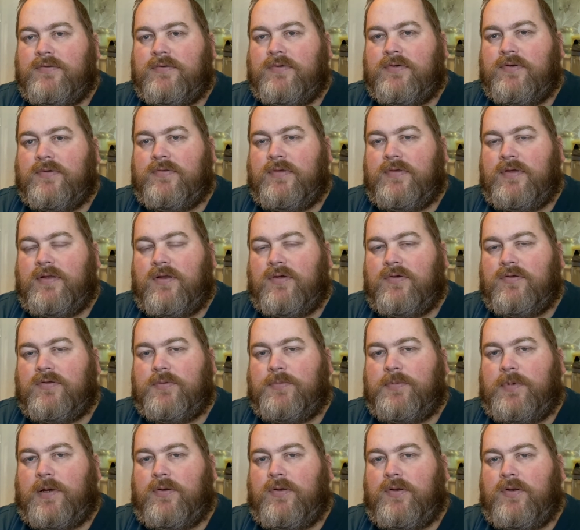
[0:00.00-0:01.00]
because they lost
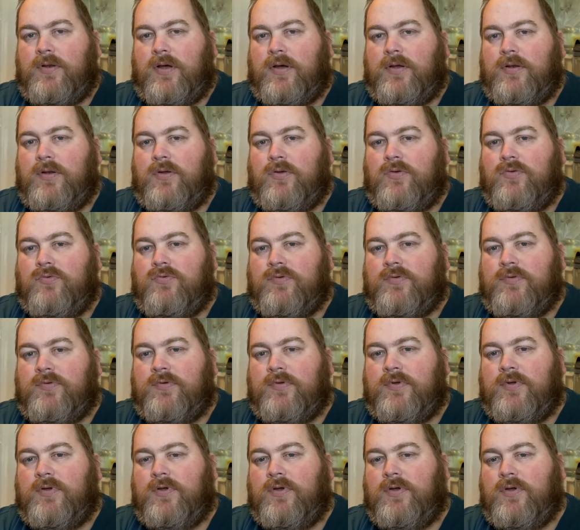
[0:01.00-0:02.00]
about 900
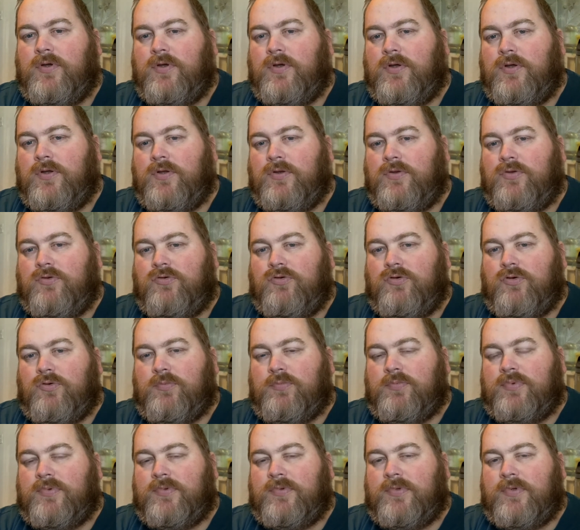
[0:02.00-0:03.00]

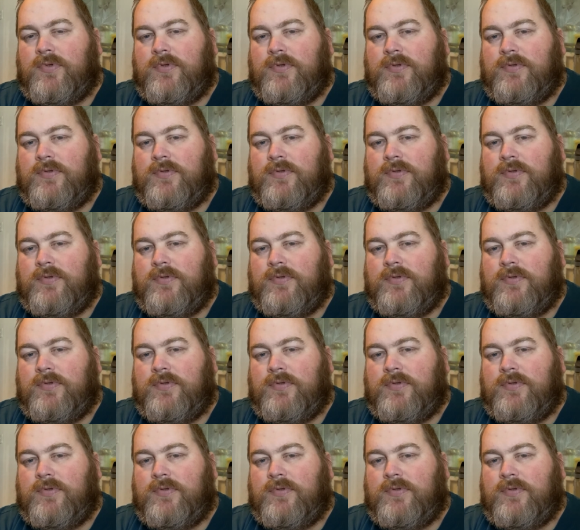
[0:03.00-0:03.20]
troops.